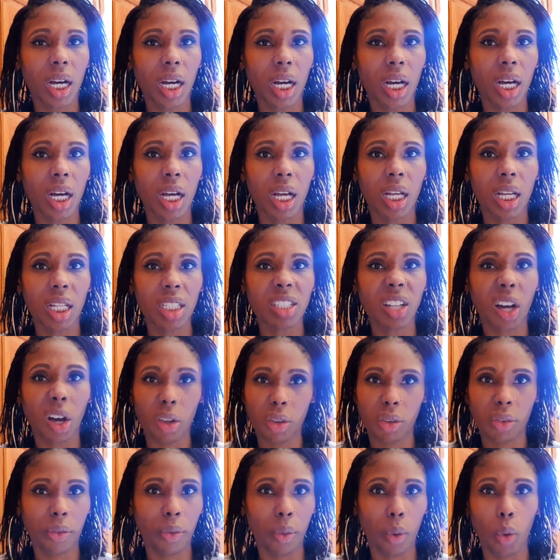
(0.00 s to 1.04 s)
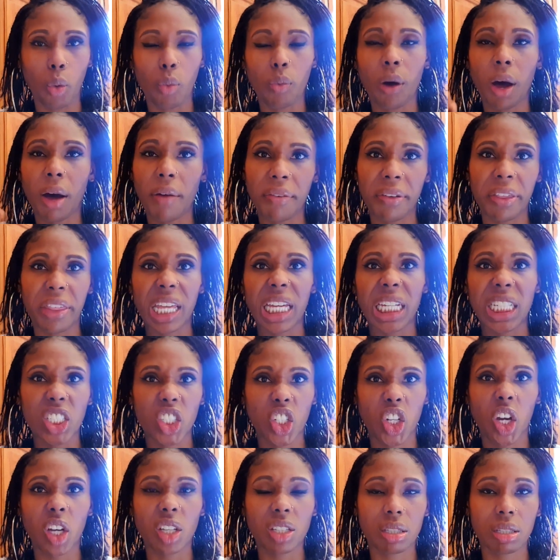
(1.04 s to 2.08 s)
a dance floor rather than
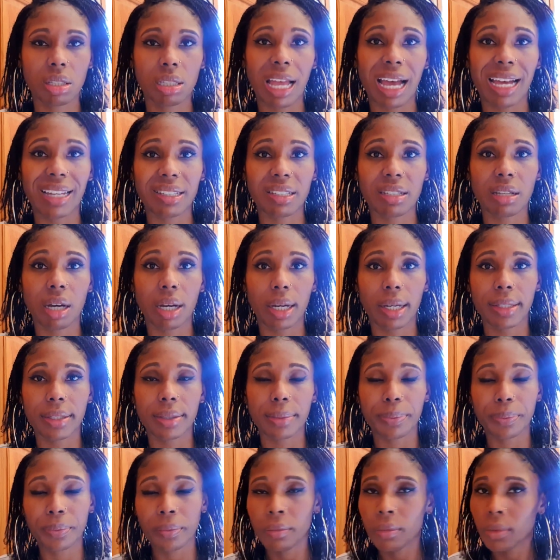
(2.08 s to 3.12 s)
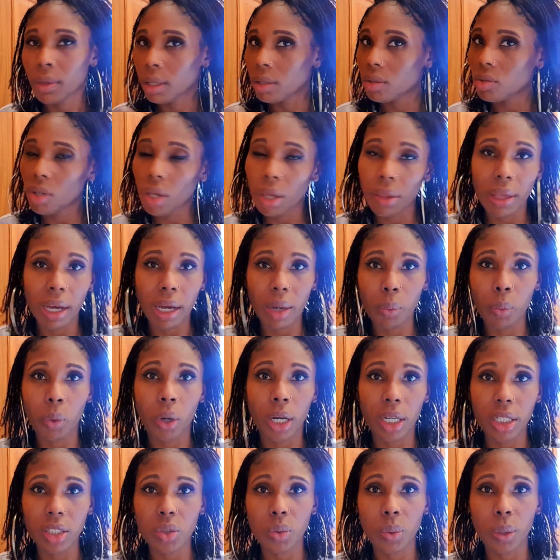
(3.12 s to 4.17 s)
just that side. So that
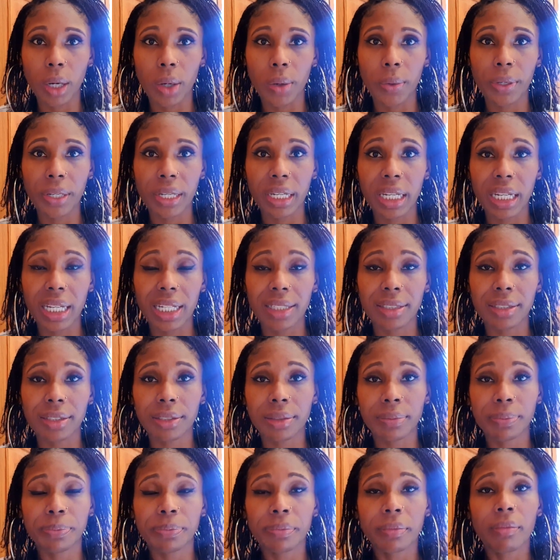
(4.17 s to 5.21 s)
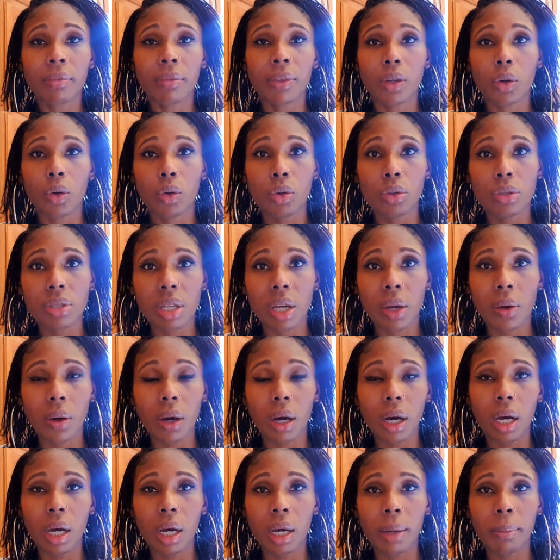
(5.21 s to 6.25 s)
worked well in the end. Also,
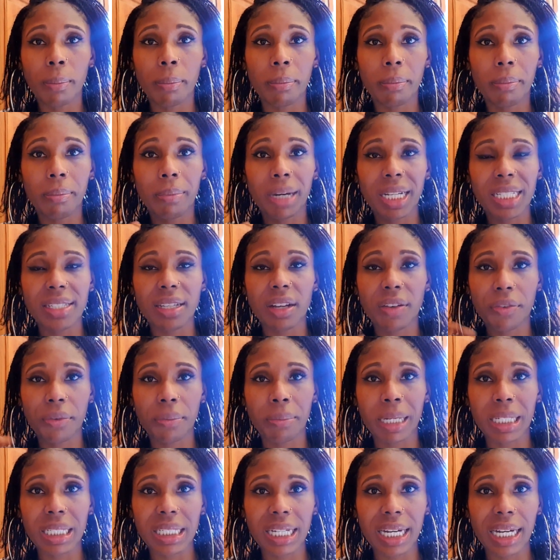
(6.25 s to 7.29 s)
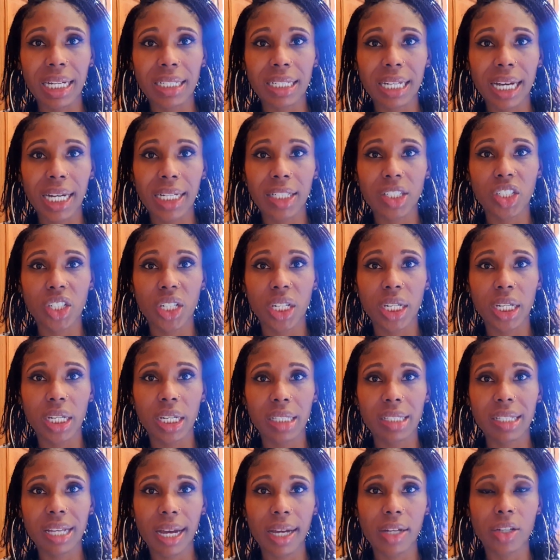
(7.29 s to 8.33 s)
myself and my dad actually
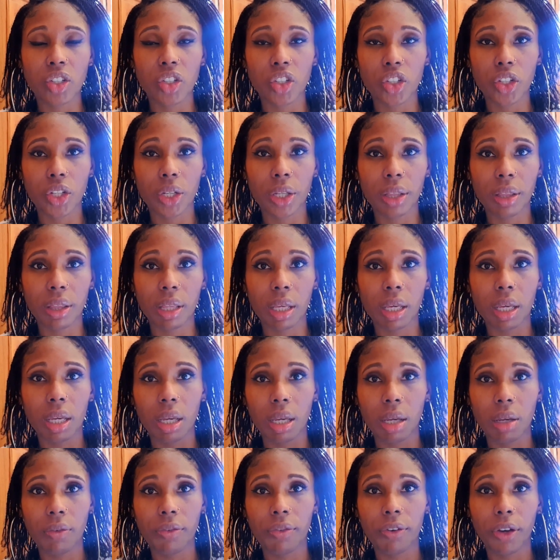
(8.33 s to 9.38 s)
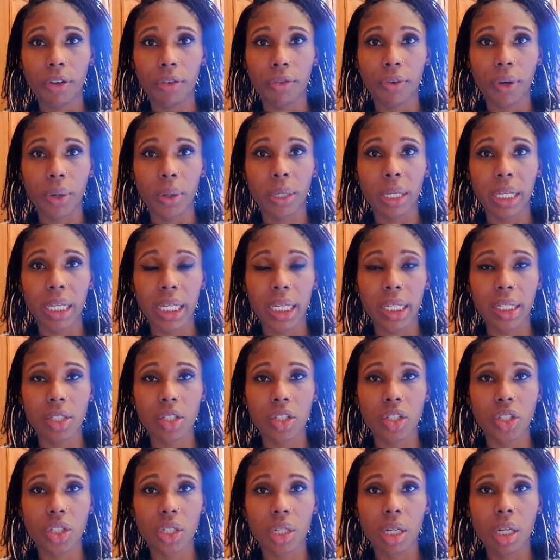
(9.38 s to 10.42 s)
attached the faux
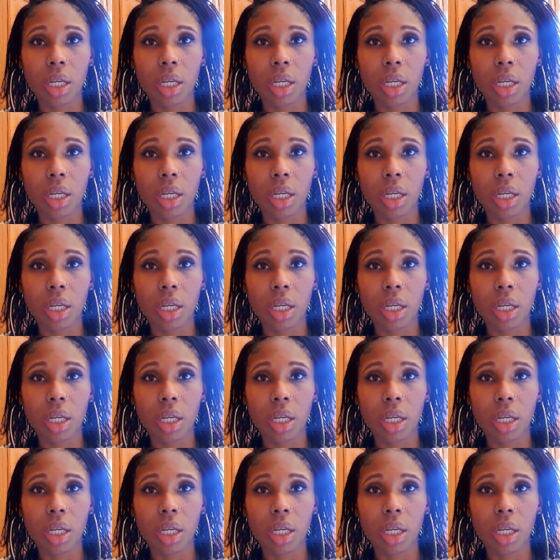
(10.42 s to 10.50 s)
foliage